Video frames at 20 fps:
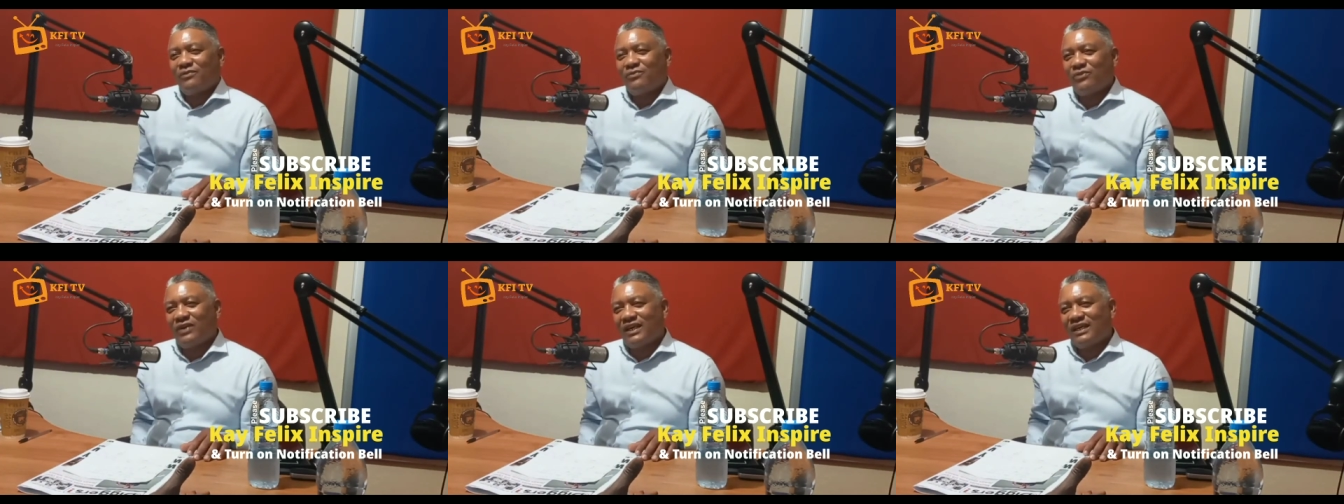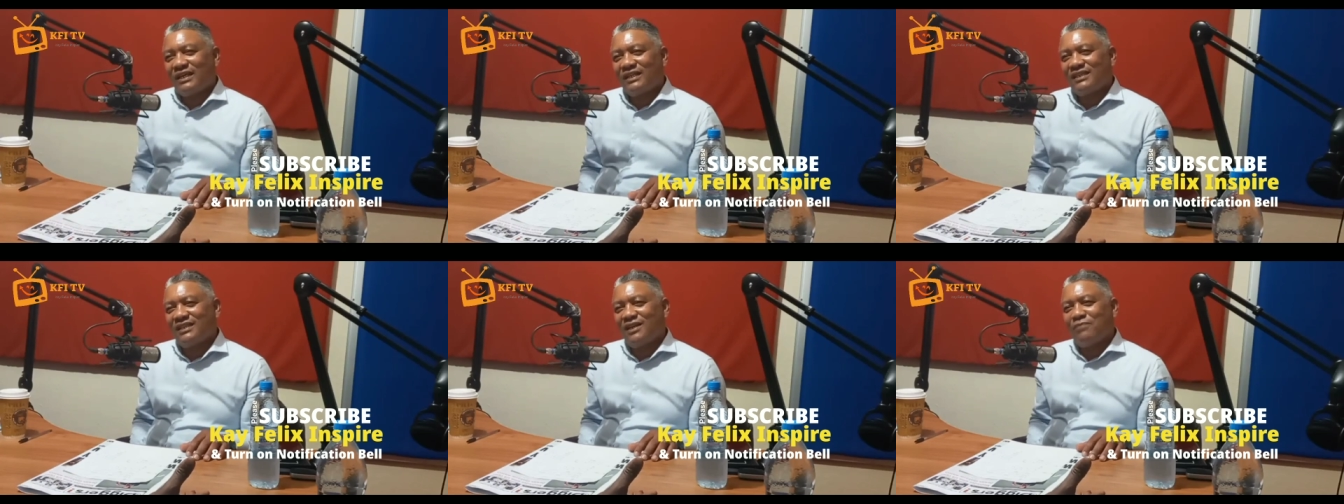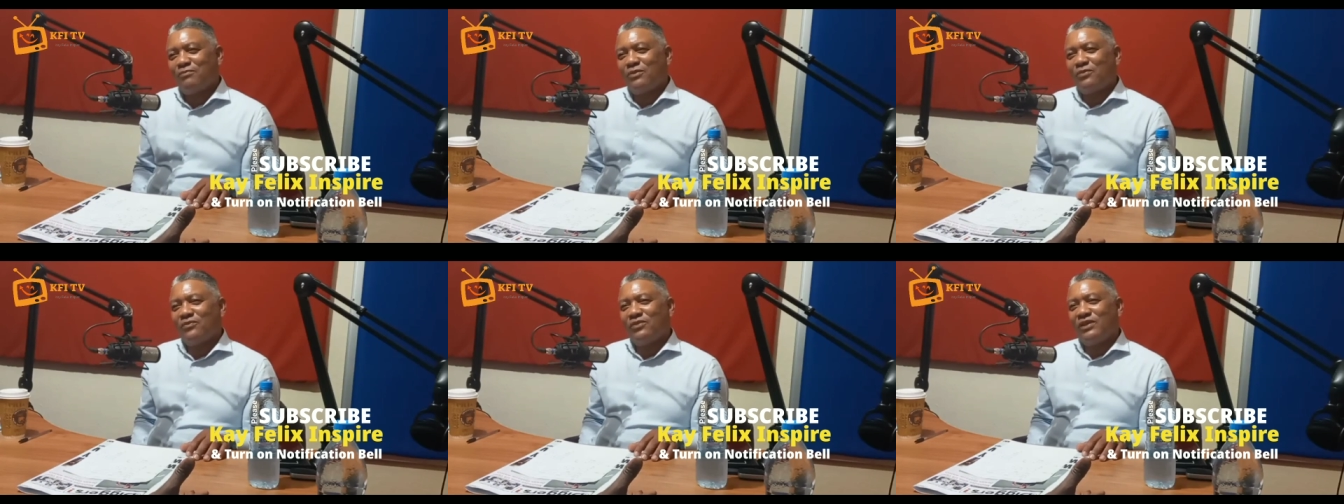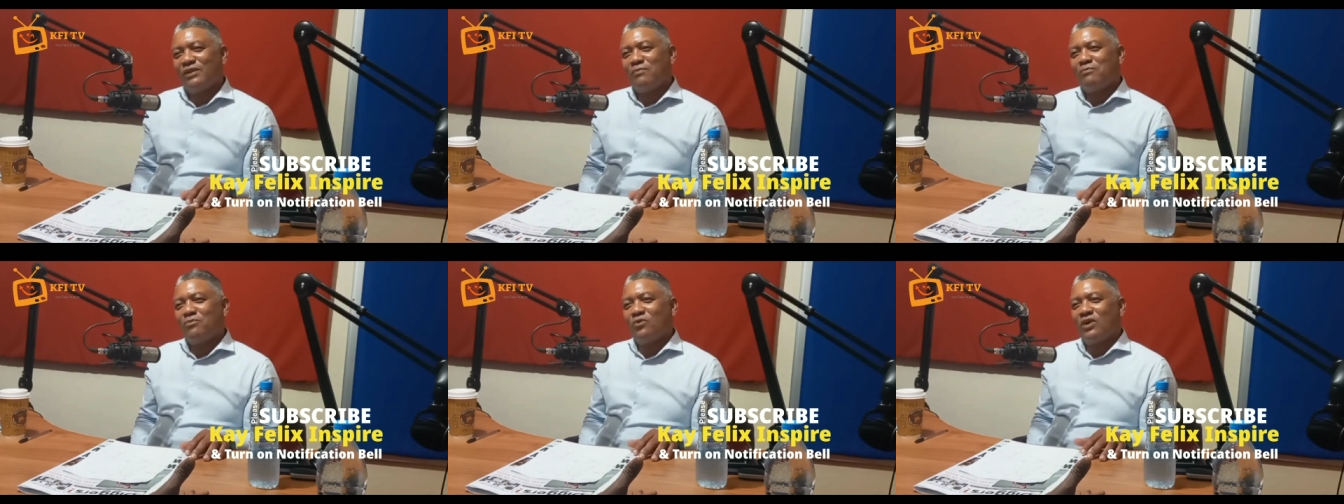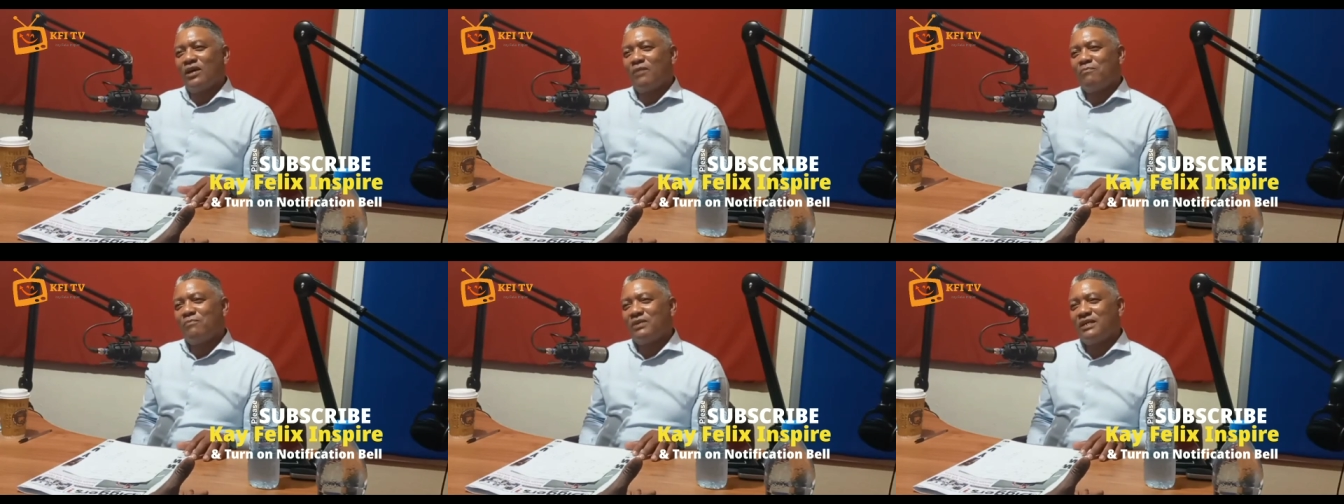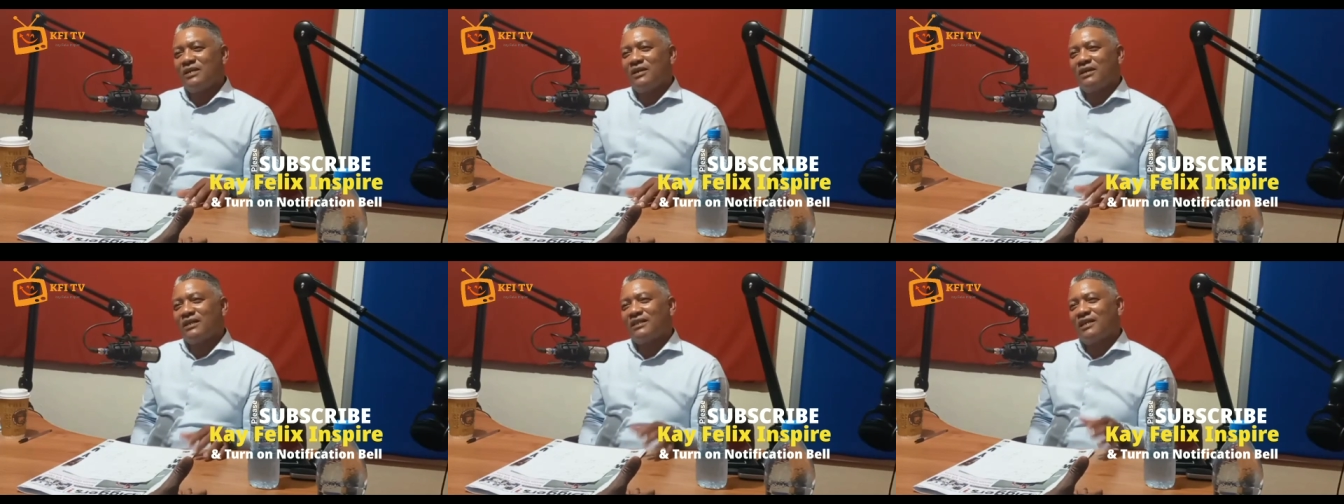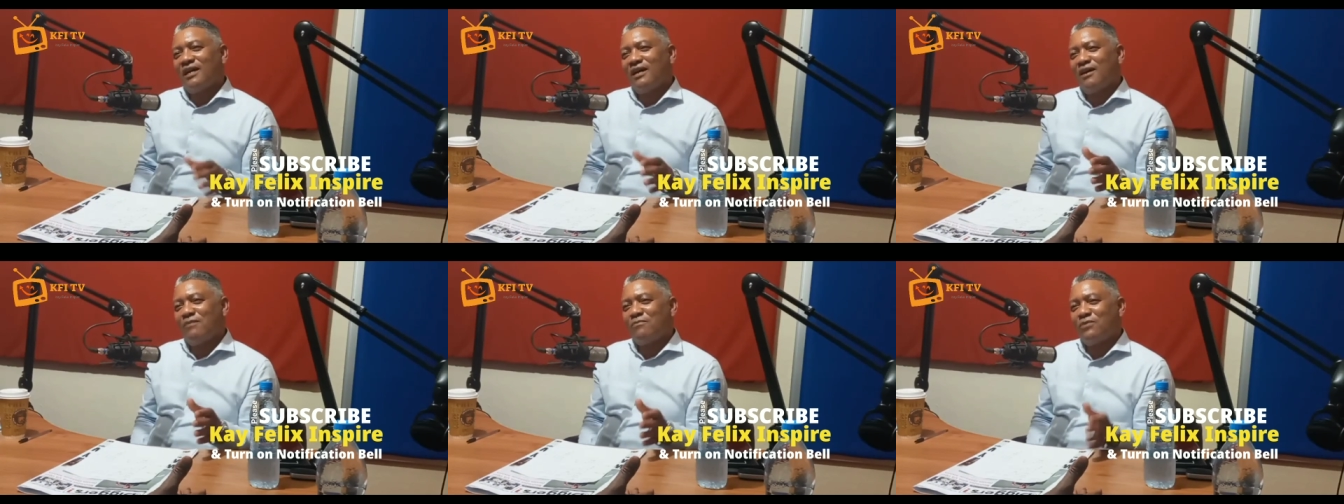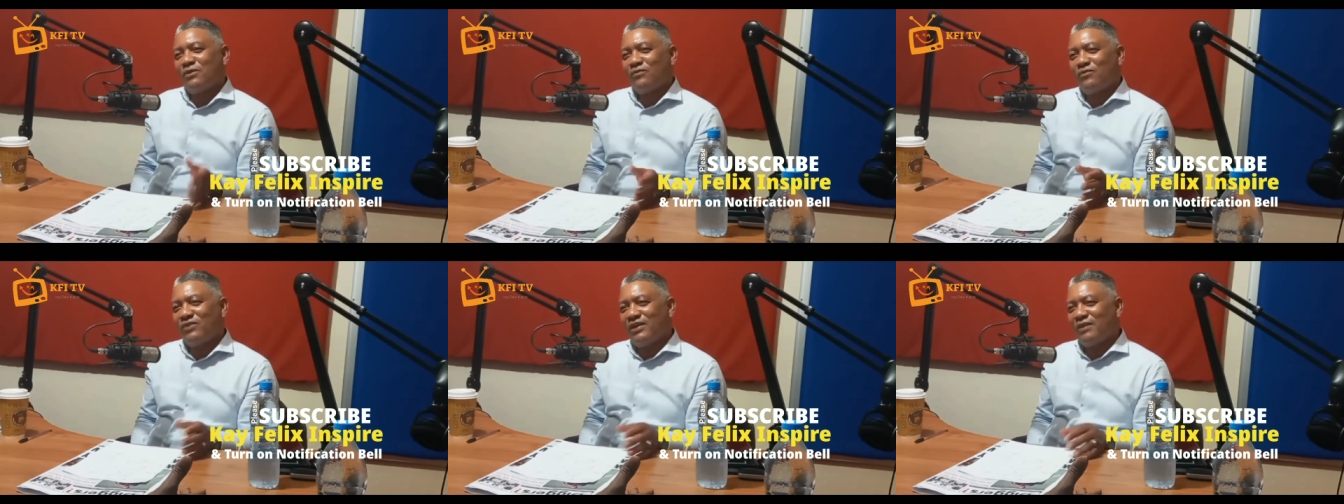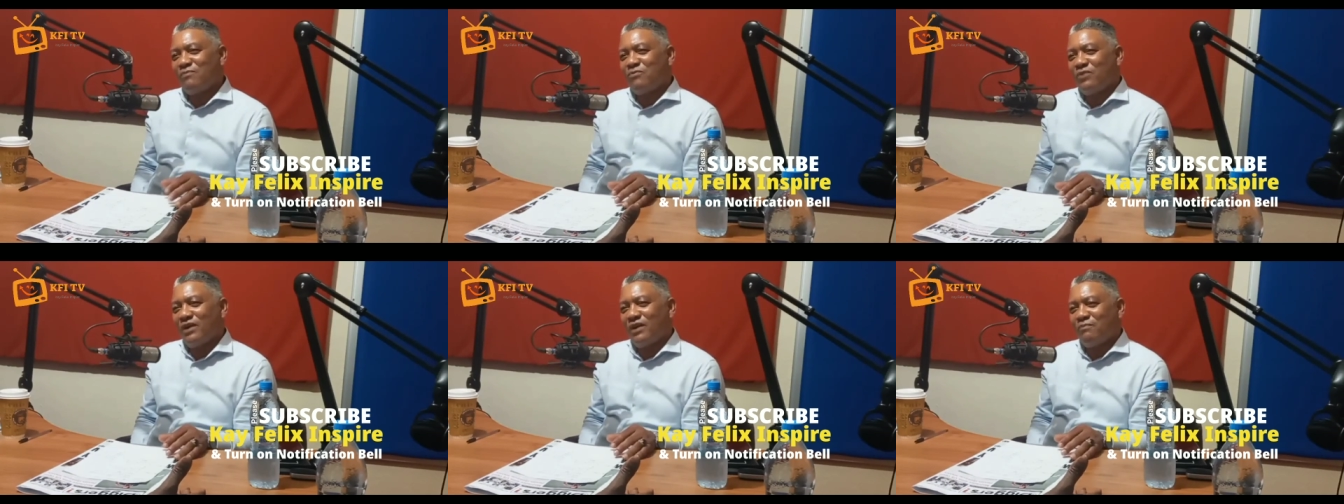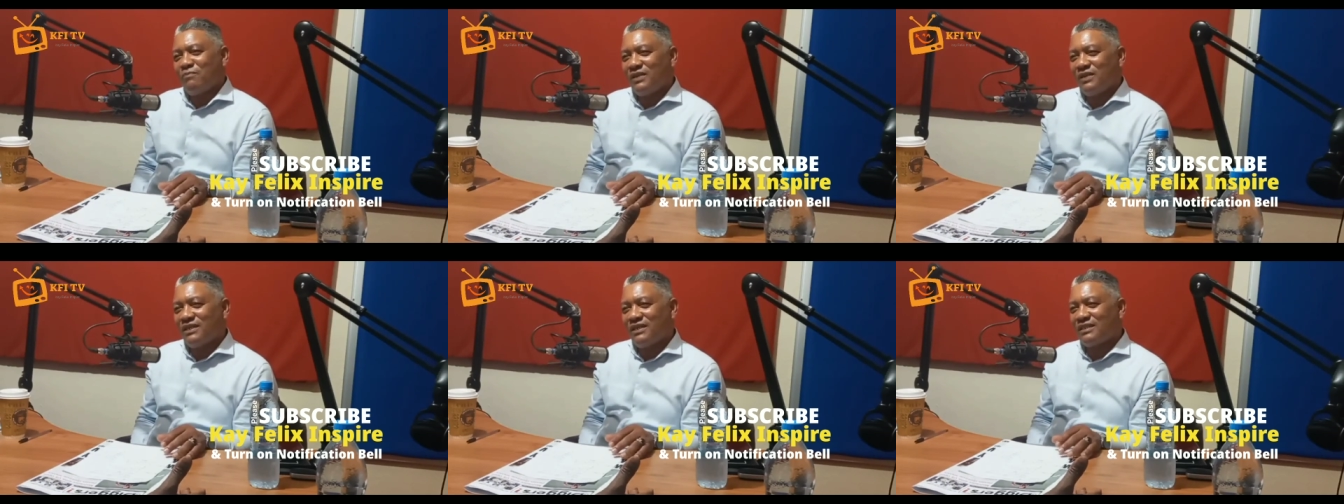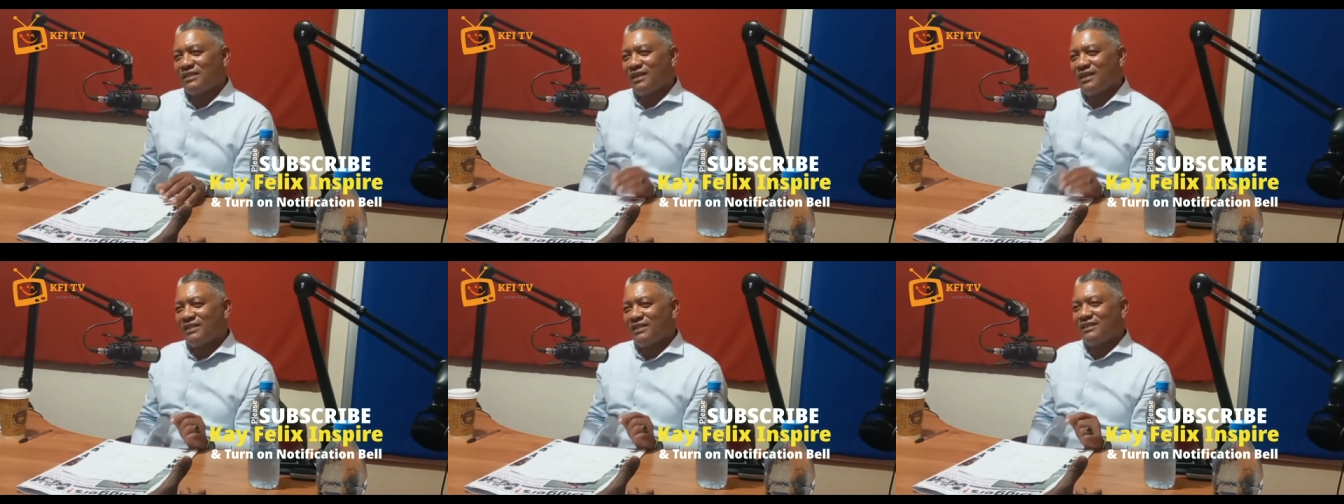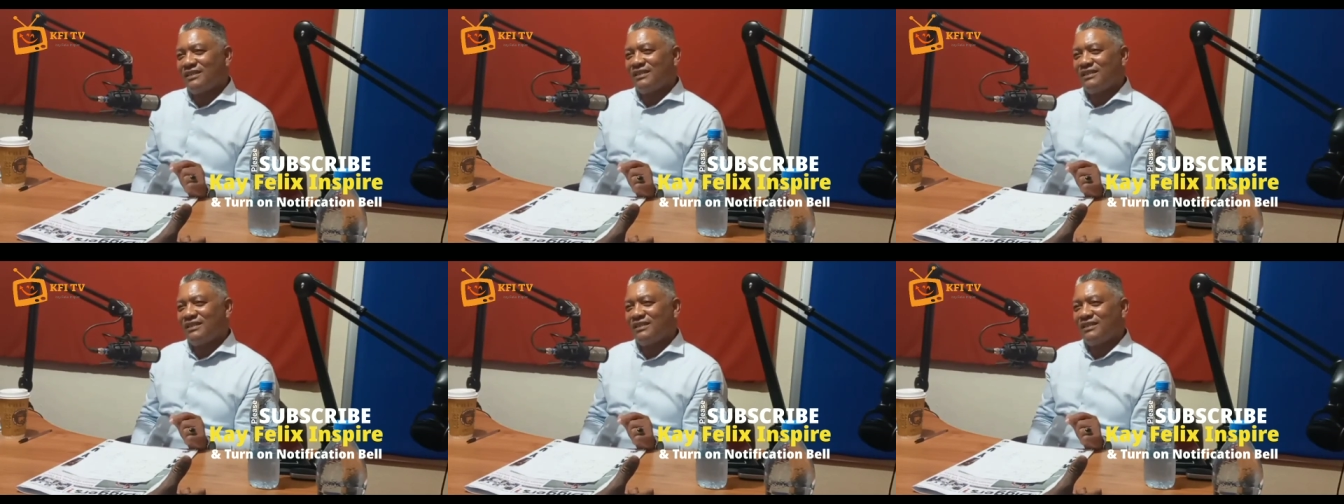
Do stay tuned for more details in this report.